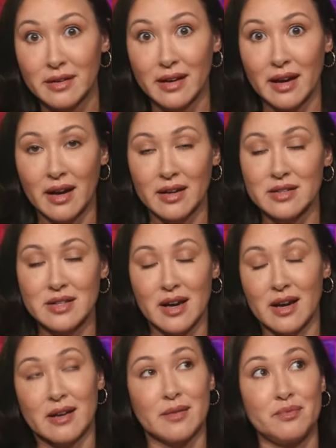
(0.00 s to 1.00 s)
And,
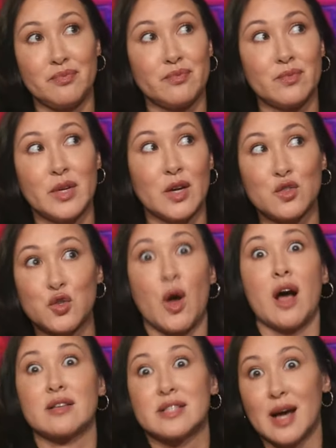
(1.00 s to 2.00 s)
you know,
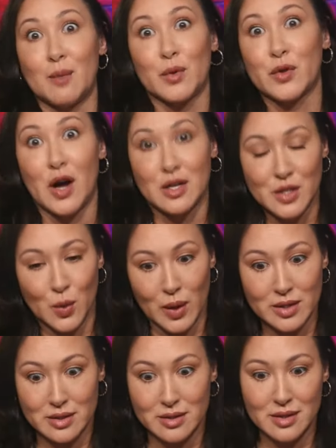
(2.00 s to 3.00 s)
drugs come with
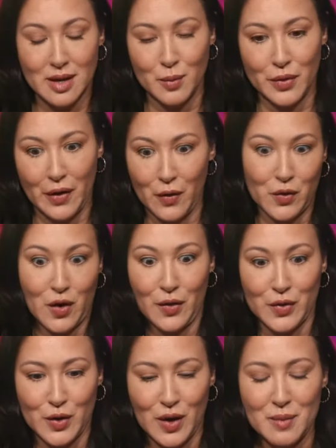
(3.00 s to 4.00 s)
consequences, come with health
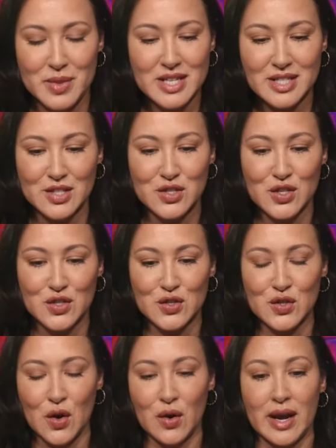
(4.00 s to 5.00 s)
consequences. I mean, this is
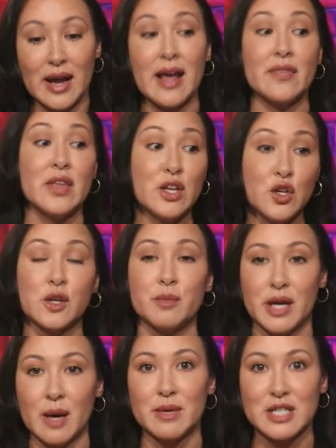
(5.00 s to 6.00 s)
just so, and then you could
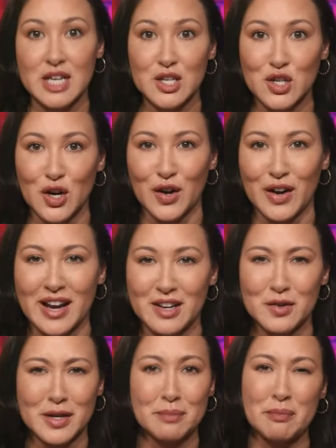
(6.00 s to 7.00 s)
become a teacher
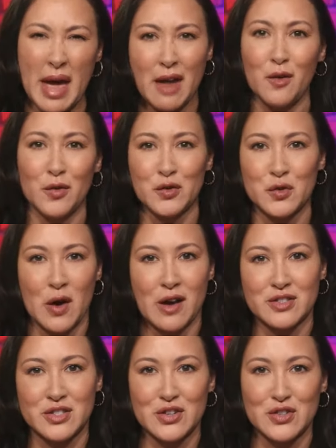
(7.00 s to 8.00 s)
and you could peddle the
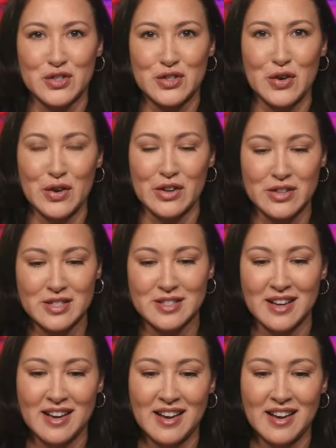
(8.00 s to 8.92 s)
drugs to your students,